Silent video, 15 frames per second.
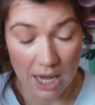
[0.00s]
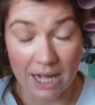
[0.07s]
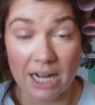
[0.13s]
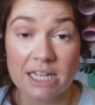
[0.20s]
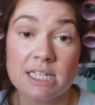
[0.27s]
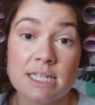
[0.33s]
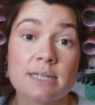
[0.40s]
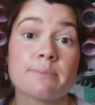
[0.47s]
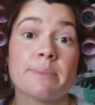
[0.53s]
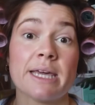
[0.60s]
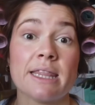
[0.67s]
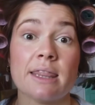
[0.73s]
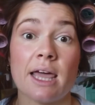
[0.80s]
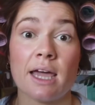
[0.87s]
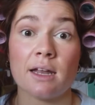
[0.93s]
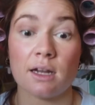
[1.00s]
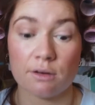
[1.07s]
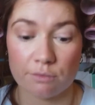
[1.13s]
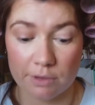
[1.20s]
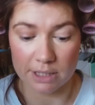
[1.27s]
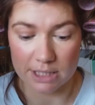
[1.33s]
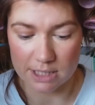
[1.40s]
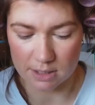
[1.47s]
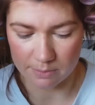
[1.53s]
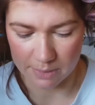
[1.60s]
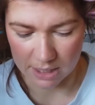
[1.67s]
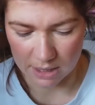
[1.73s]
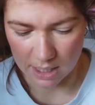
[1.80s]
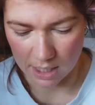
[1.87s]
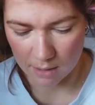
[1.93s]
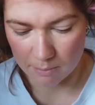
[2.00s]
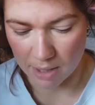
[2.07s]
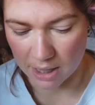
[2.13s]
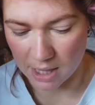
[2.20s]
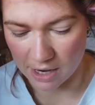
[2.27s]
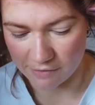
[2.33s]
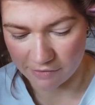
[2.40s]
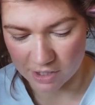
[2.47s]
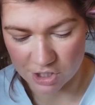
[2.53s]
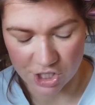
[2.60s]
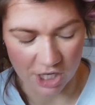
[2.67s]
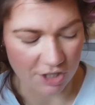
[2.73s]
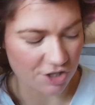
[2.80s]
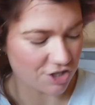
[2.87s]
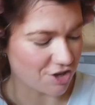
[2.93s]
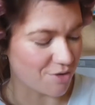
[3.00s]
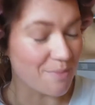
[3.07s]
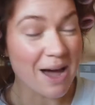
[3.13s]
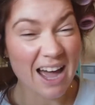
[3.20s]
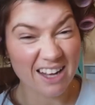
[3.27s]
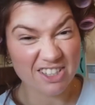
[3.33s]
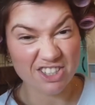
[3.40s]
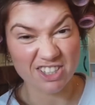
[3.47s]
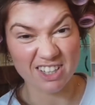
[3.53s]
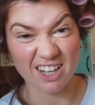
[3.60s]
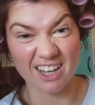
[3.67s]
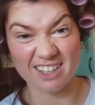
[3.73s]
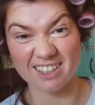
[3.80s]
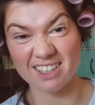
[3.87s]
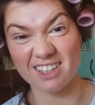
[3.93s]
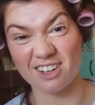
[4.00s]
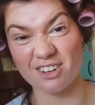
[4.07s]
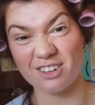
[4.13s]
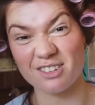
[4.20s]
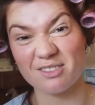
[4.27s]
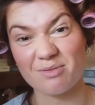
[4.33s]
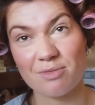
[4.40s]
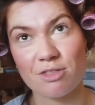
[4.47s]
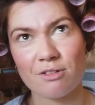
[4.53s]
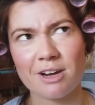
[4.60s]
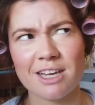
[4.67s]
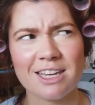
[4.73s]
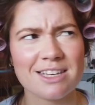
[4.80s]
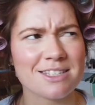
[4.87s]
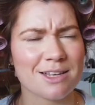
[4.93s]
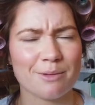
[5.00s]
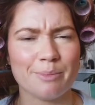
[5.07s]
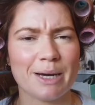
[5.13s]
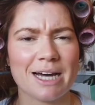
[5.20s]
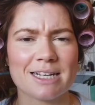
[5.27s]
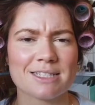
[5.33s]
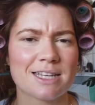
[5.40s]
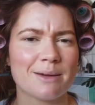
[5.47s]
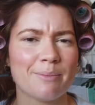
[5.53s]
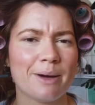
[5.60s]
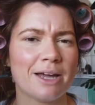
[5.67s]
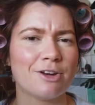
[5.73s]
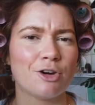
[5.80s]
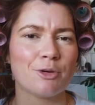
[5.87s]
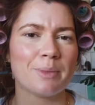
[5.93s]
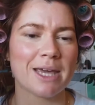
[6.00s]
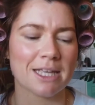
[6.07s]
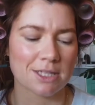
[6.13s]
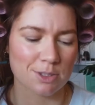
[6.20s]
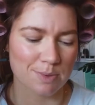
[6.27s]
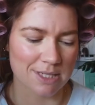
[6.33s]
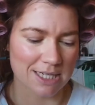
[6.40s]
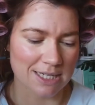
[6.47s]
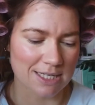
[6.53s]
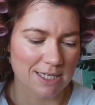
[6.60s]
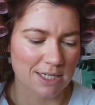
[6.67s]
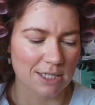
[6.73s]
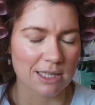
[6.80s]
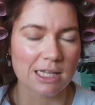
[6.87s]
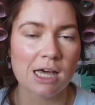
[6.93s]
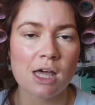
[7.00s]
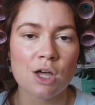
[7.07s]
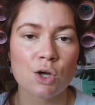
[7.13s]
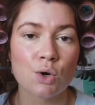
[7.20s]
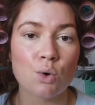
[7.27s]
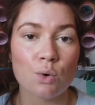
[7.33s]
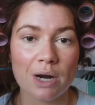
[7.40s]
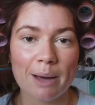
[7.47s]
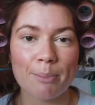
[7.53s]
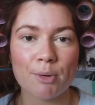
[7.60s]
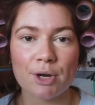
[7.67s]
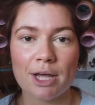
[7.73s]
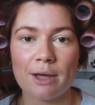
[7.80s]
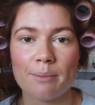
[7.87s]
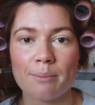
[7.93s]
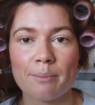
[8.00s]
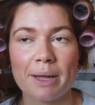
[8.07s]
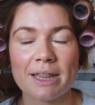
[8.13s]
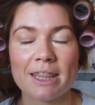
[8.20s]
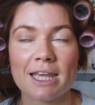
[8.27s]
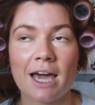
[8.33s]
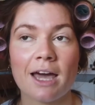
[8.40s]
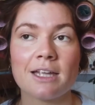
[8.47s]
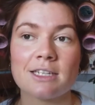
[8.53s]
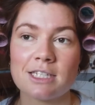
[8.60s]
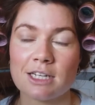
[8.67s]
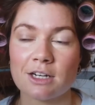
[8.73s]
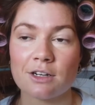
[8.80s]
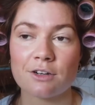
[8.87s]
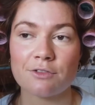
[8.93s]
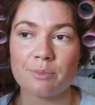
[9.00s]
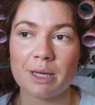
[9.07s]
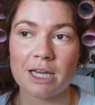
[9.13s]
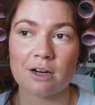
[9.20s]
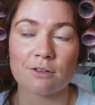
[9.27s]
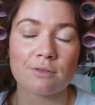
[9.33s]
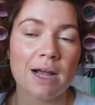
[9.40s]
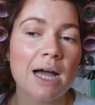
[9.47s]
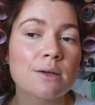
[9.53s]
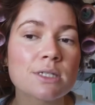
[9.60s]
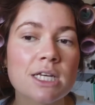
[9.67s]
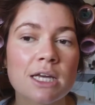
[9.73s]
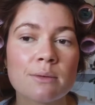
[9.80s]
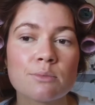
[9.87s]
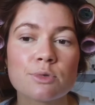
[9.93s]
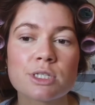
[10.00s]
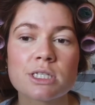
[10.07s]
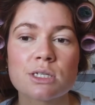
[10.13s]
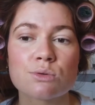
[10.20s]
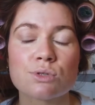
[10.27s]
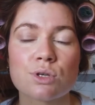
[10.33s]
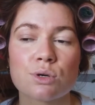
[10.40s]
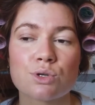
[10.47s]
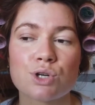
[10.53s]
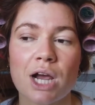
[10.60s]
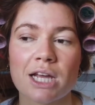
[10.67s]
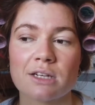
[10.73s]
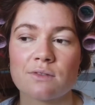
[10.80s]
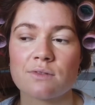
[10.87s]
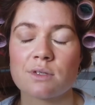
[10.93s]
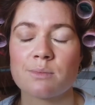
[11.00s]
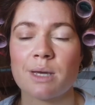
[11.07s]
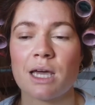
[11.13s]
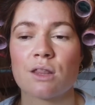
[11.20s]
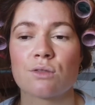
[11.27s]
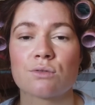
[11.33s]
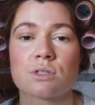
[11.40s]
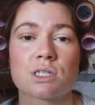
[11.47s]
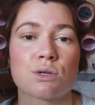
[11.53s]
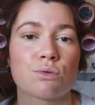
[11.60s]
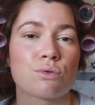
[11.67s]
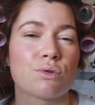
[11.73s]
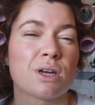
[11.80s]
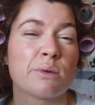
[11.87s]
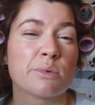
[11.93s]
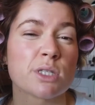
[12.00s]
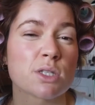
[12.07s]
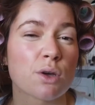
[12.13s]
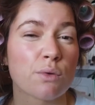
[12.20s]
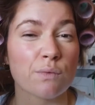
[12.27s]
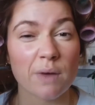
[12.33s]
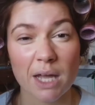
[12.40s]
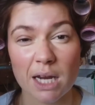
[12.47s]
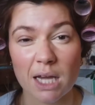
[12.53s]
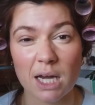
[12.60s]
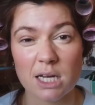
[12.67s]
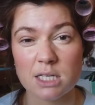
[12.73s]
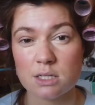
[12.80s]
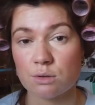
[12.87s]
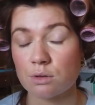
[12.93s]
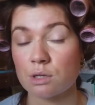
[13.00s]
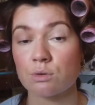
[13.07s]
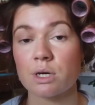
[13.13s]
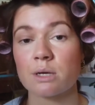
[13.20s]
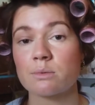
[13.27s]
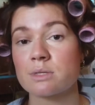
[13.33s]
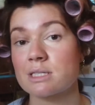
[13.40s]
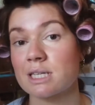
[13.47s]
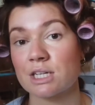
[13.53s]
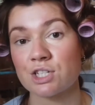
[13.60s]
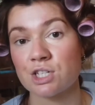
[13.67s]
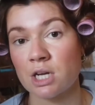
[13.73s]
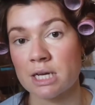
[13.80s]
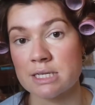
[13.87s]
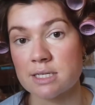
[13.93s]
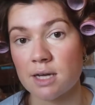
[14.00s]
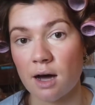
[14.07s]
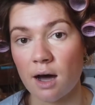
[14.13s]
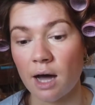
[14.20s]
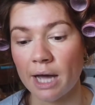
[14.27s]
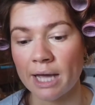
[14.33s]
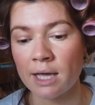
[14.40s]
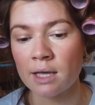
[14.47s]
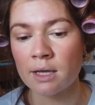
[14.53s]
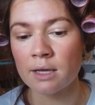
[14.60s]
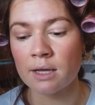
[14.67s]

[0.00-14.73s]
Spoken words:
And I did mean that. I really did mean that. My life had changed so much, and like, you know, 3 years had passed. Like, by no means was I still caught up on him, but the idea of being around him was still so attractive to me. I still thought he was so funny. I still thought he was such a nice guy.